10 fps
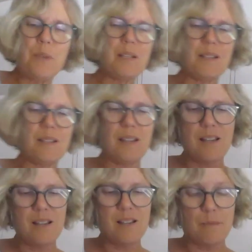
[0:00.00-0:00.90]
this
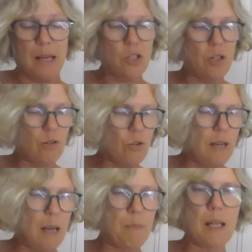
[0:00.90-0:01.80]
is, I'm actually not
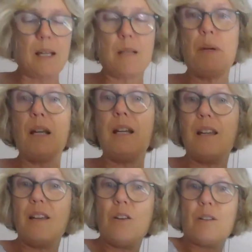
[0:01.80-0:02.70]
sure how big it is, but
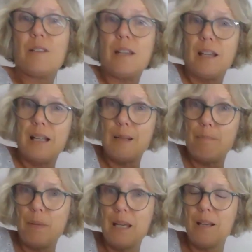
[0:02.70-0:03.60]
you can see it's
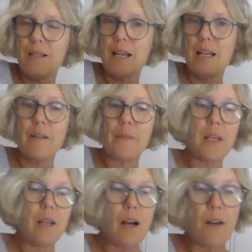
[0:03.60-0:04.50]
a big container.
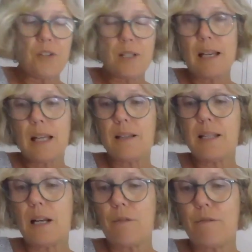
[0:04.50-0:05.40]
I've just taken
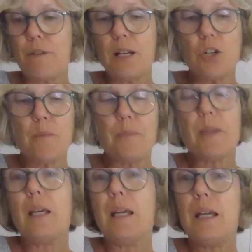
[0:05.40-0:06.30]
this out of the fridge.
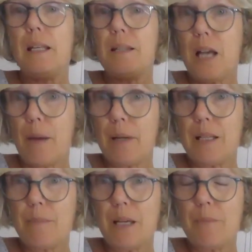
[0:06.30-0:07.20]
It is
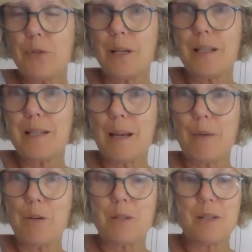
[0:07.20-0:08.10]
coming to me. I'm doing a
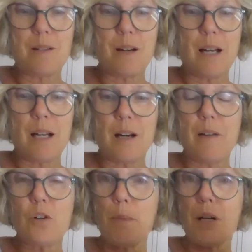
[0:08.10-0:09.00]
demo tonight, and
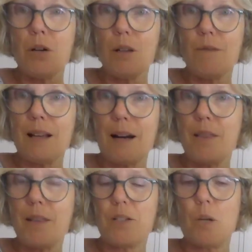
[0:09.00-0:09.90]
I've got my
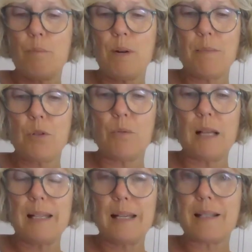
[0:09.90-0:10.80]
cauliflower in there. So prepped all
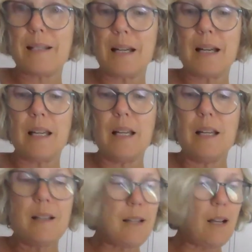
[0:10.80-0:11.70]
that yesterday,
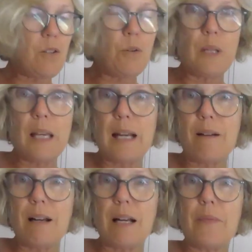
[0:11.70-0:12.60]
sucked all the
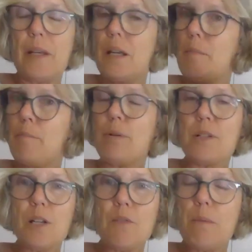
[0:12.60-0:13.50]
air out,
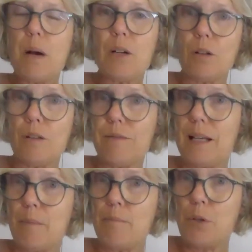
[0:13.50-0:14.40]
preserving my cauliflower